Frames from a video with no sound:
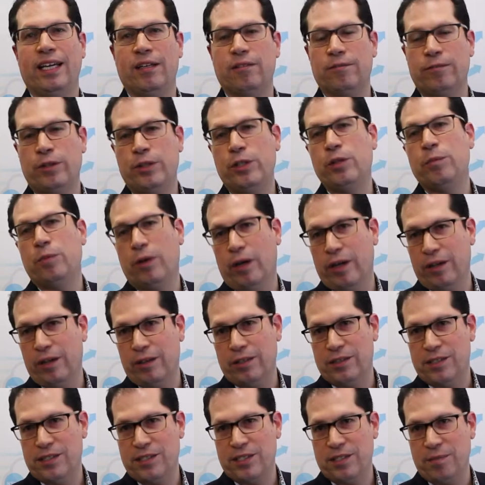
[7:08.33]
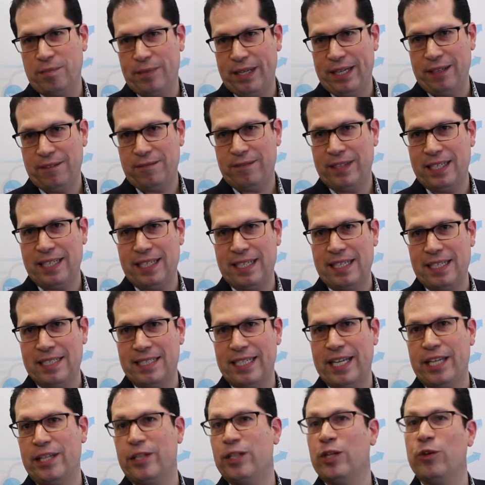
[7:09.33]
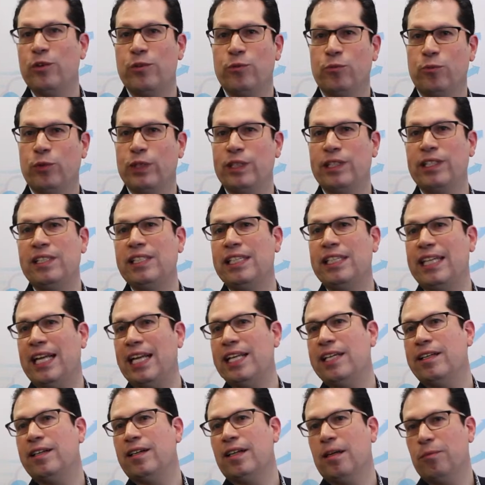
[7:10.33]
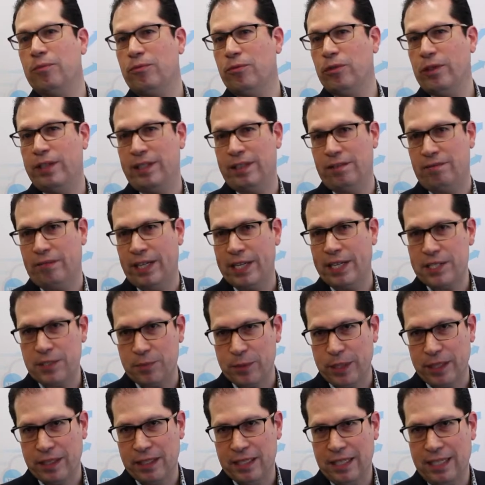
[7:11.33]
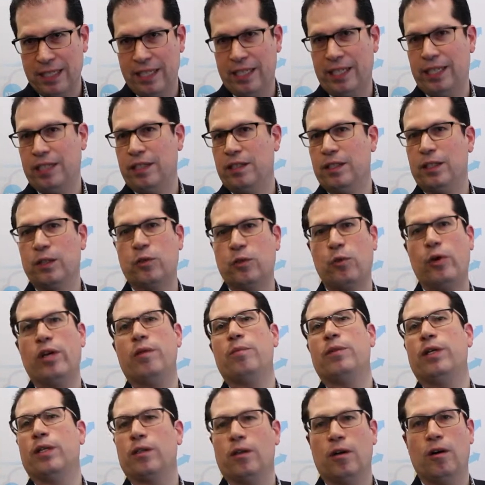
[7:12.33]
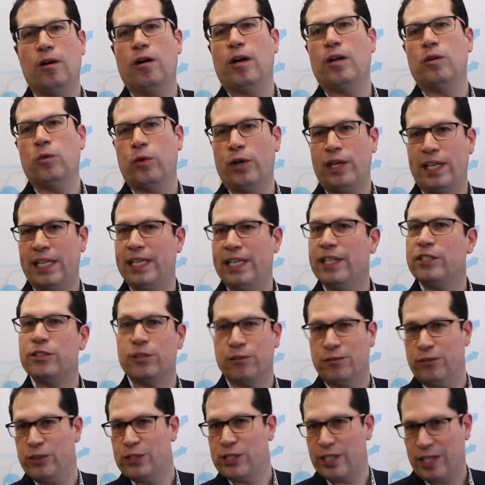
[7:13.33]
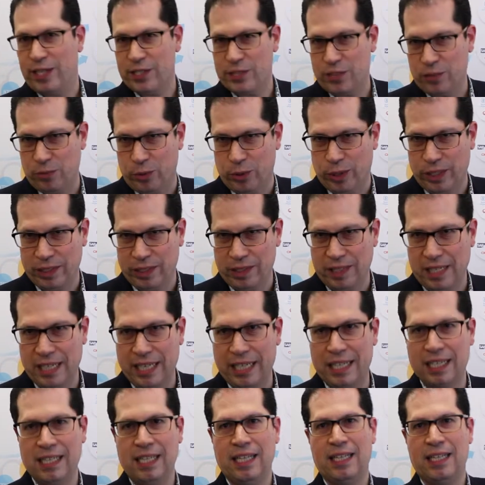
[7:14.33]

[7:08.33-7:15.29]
And for new partners, the benefit is that you don't really need any upfront investment mm -hmm. in equipment or hardware to get your first customer online.